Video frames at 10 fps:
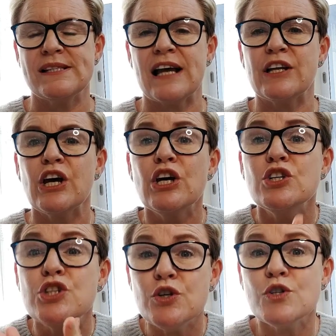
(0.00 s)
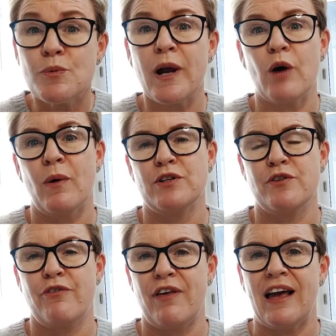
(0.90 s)
and choose what I want
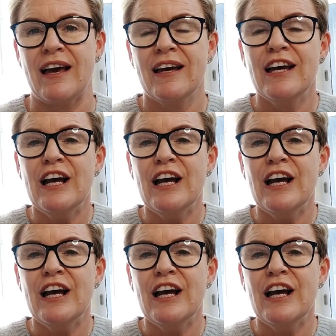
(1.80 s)
to think,